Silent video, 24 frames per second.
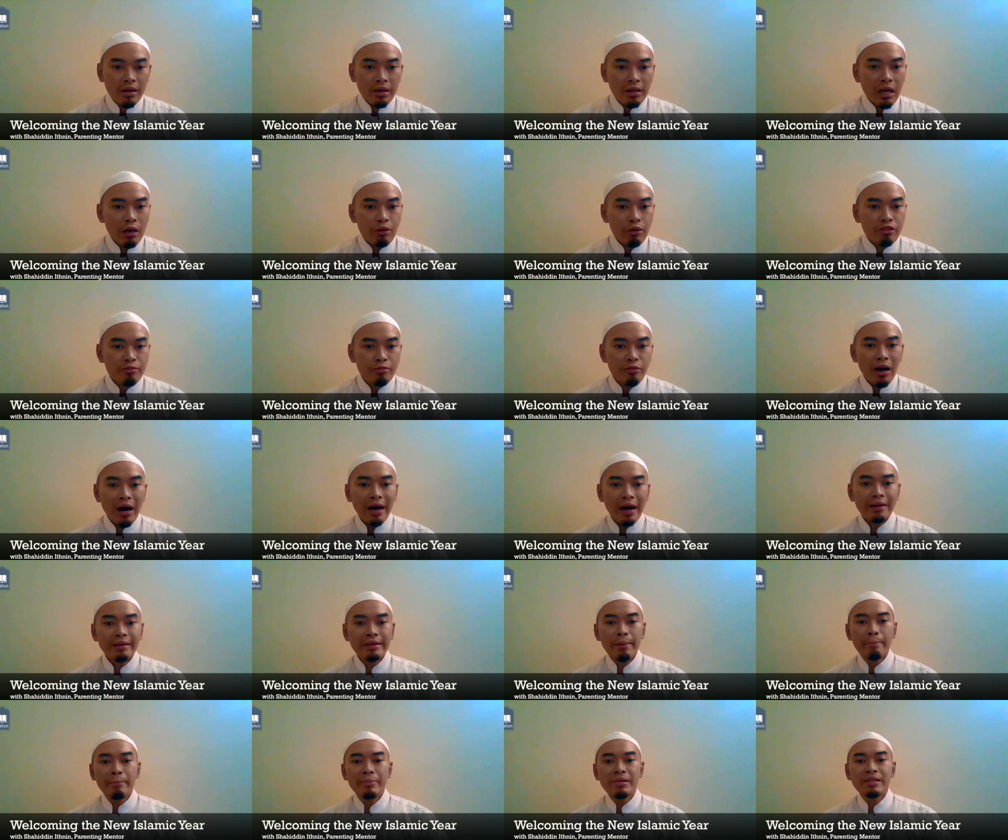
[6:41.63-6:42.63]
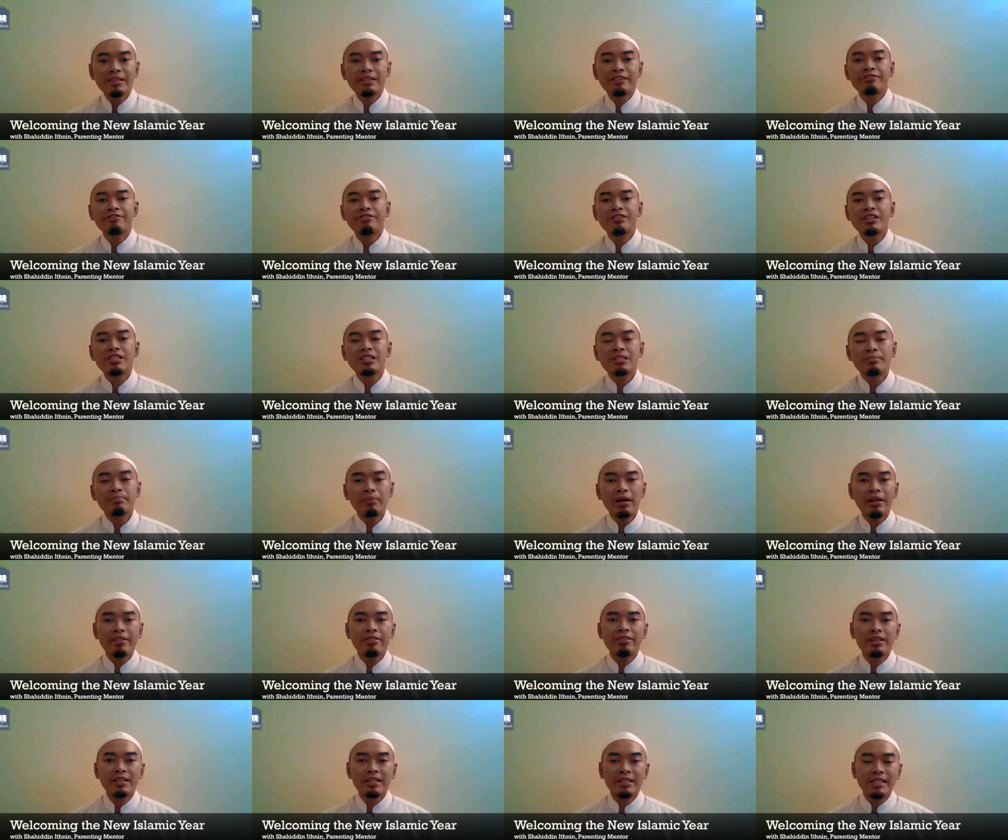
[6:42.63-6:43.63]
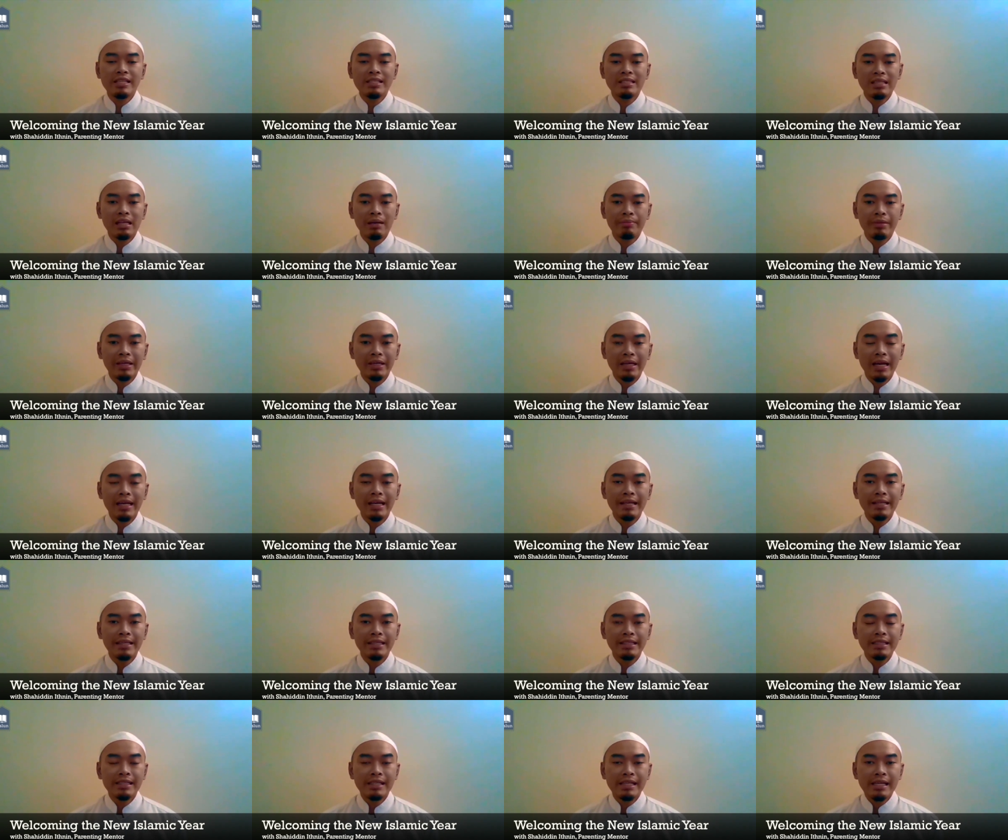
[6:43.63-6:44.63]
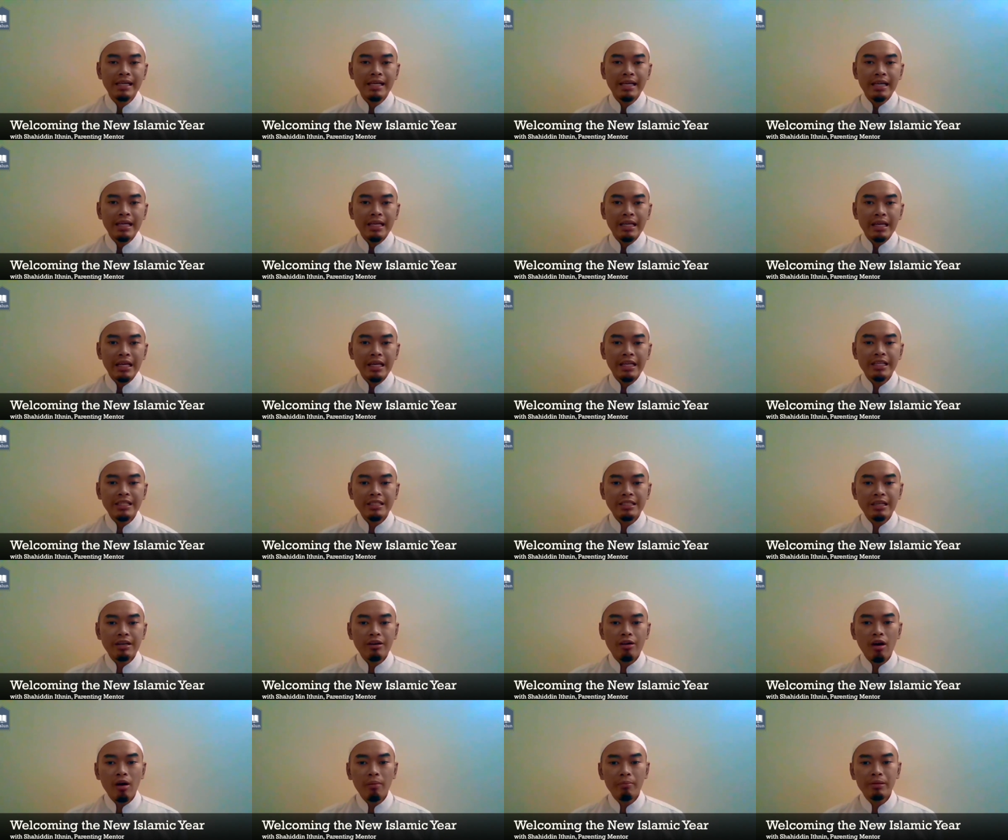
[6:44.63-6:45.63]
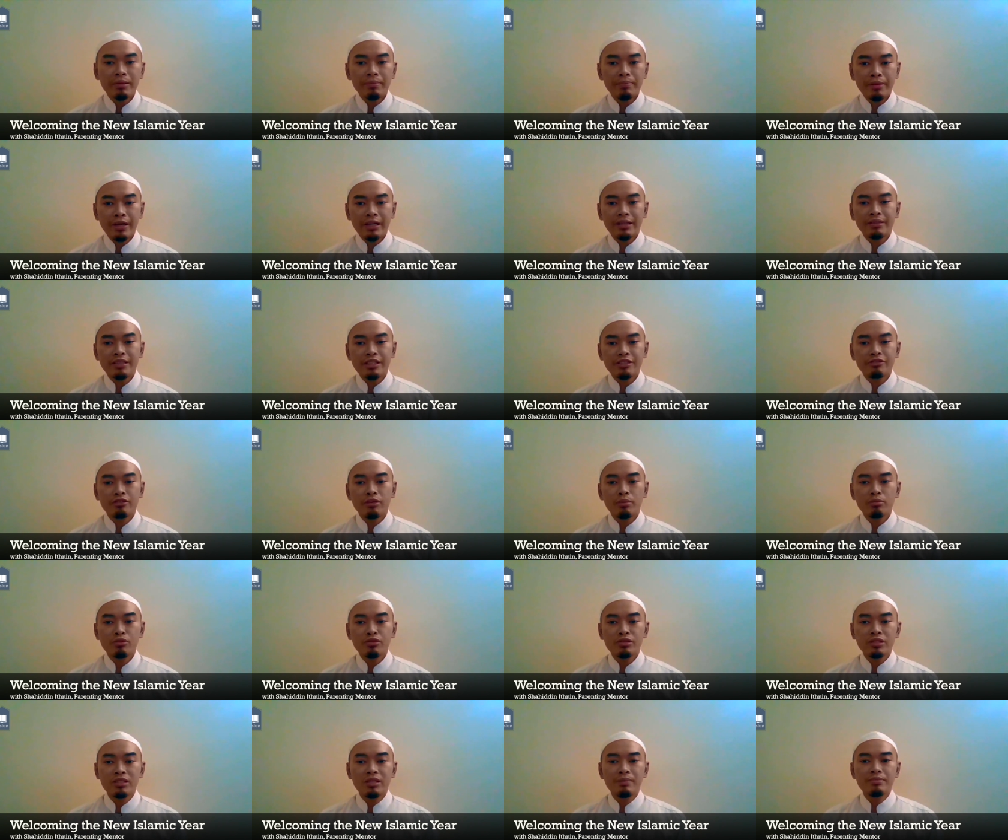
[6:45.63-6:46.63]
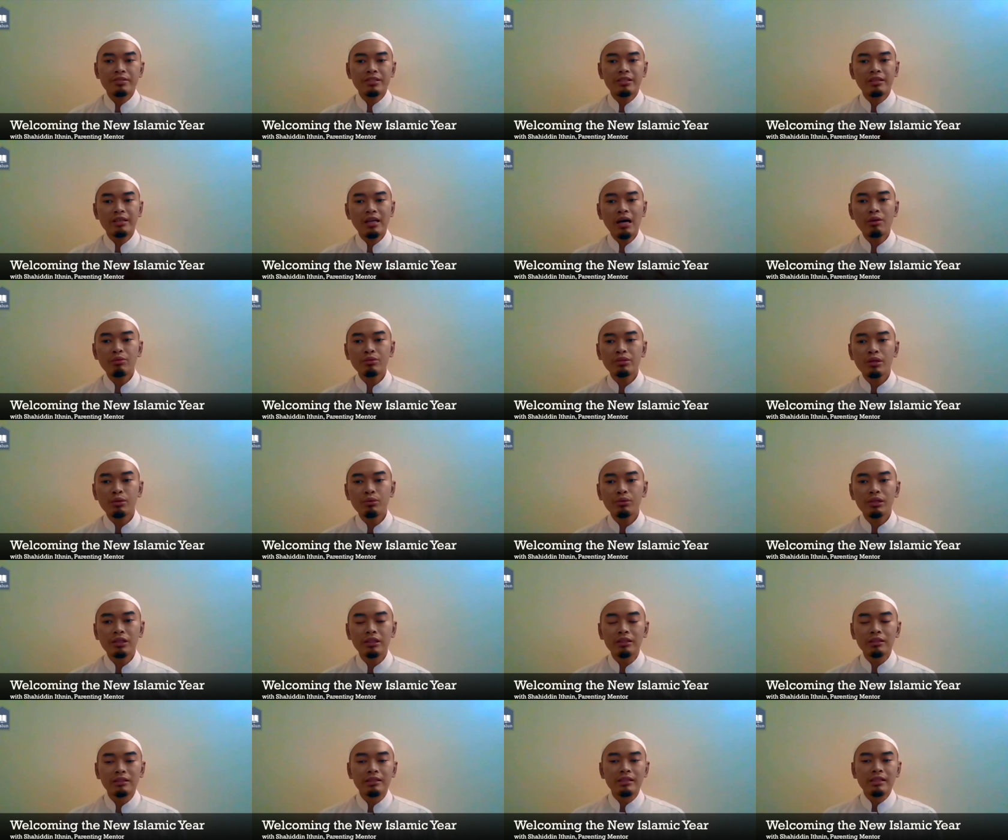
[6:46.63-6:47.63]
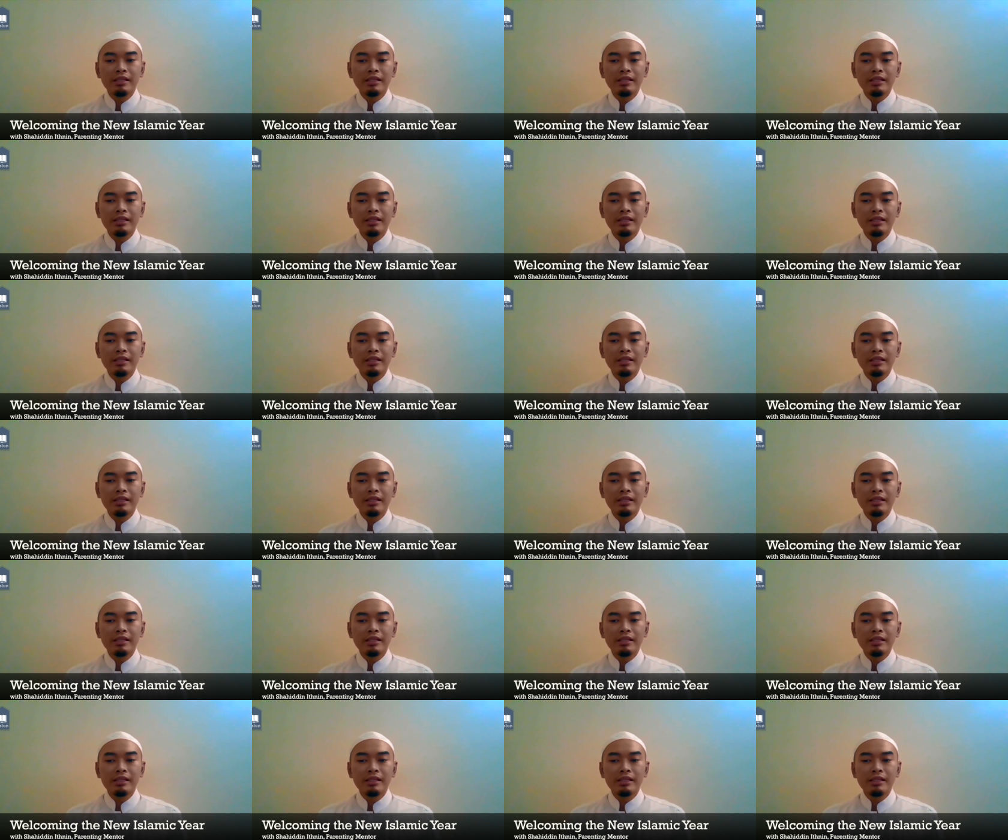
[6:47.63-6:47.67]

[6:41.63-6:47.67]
Now, with Muharram being the first month in the Islamic calendar, it is a common practice for Muslims around the world